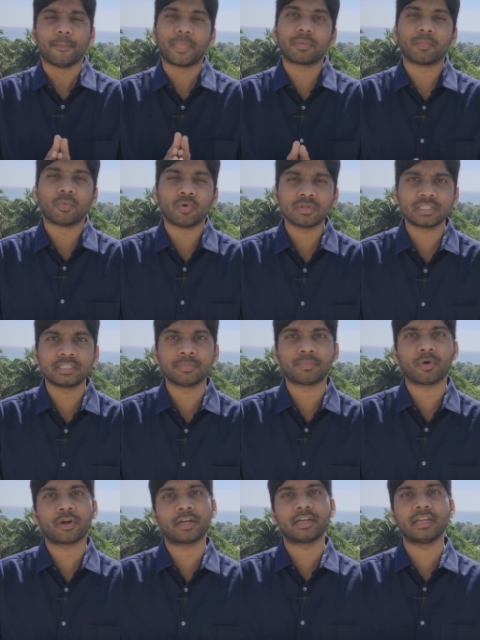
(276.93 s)
but most
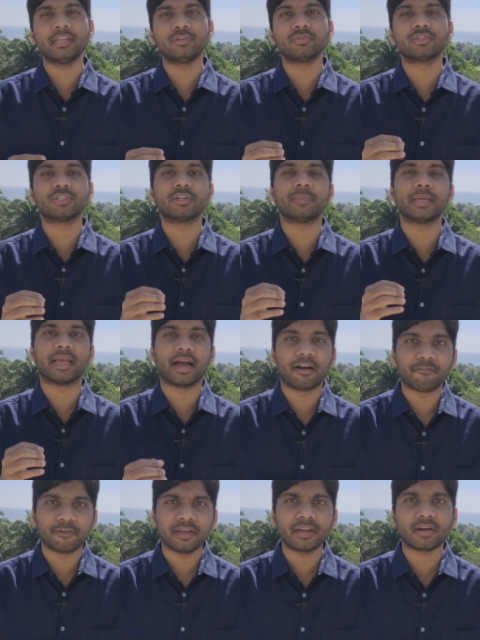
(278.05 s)
importantly you should be
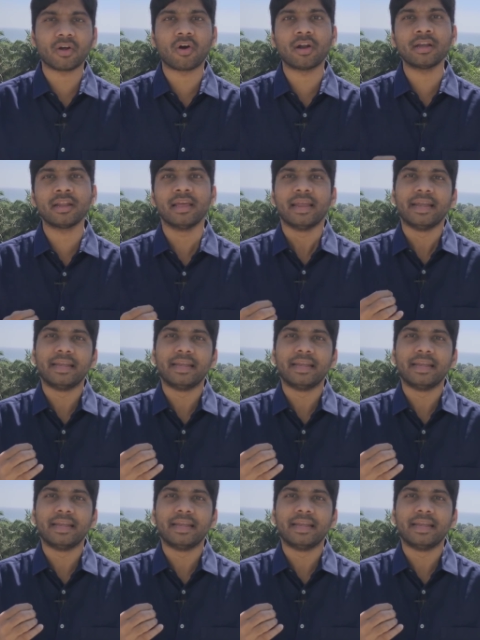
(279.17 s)
aware on